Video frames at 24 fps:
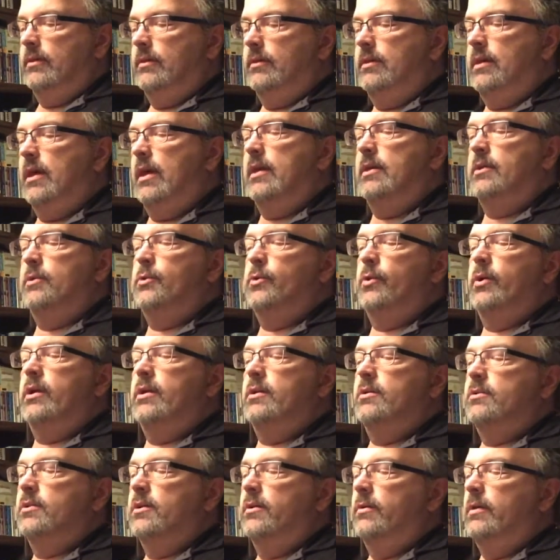Ken
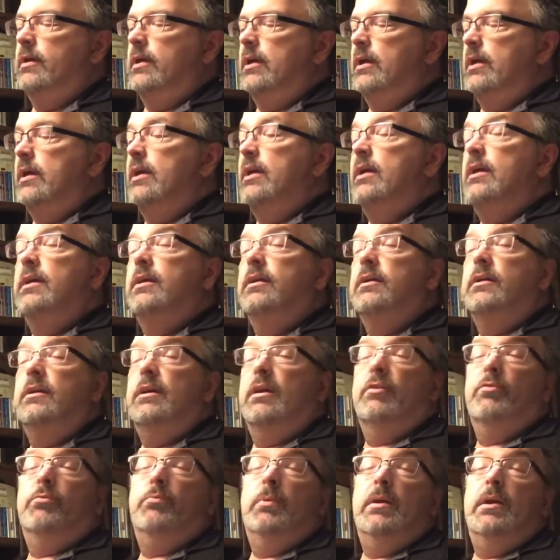grinned.
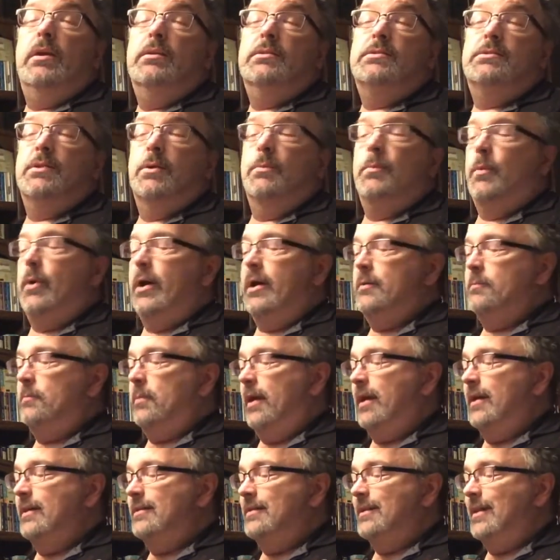Give me some white
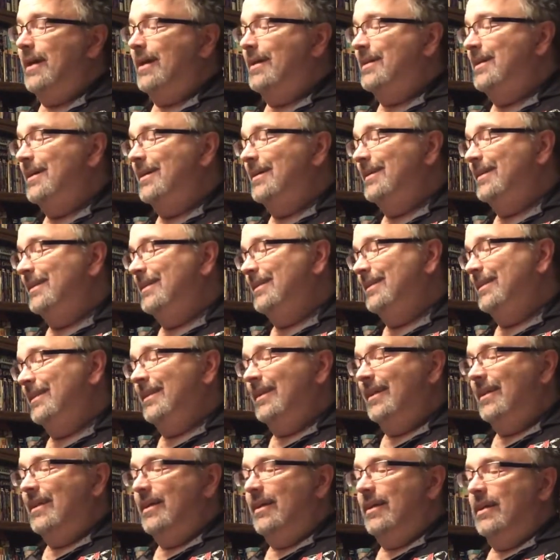paint, Dad?
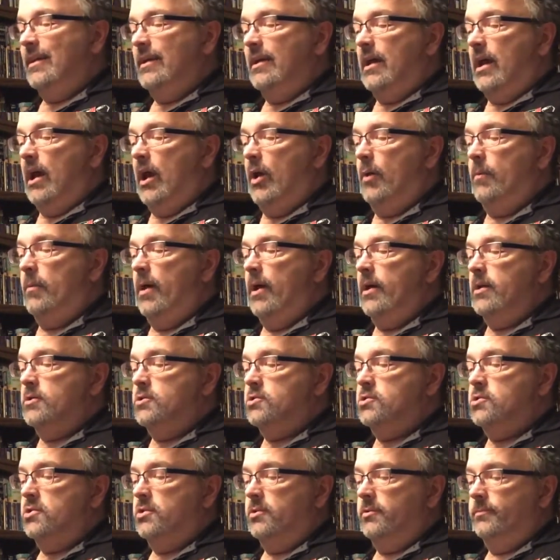How
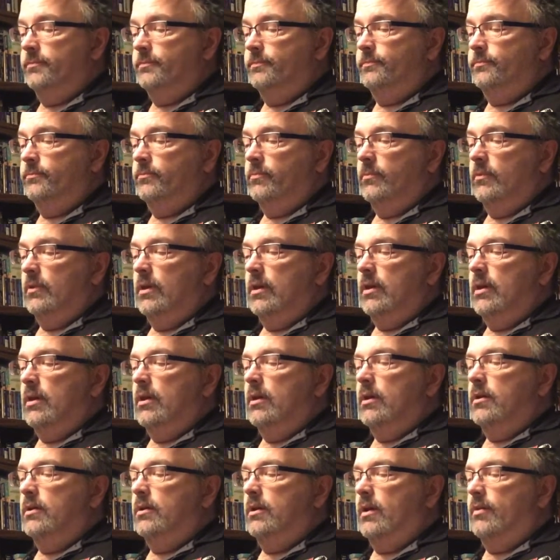much?
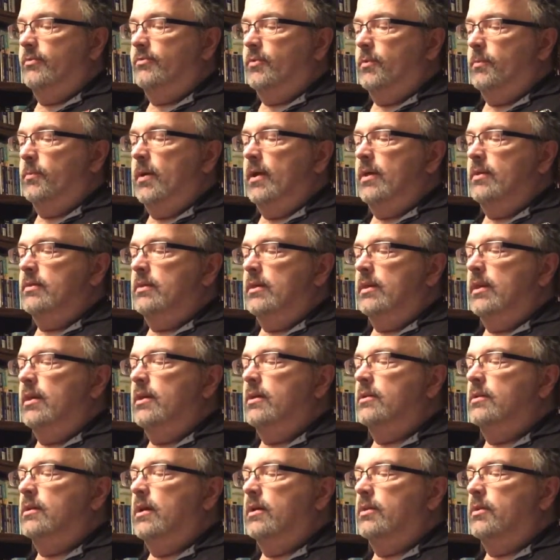Enough to paint the
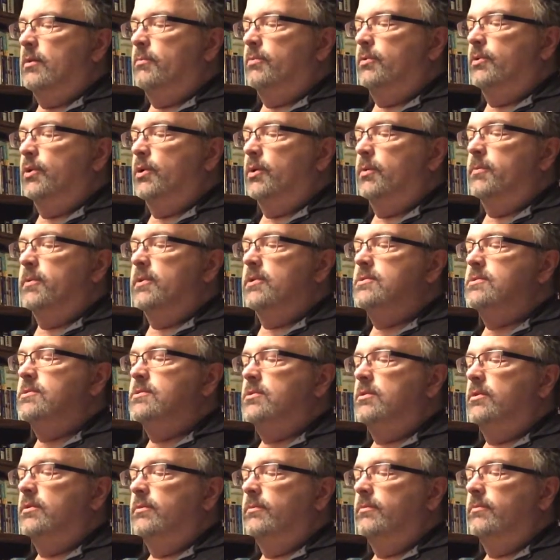eagle on the pluribus.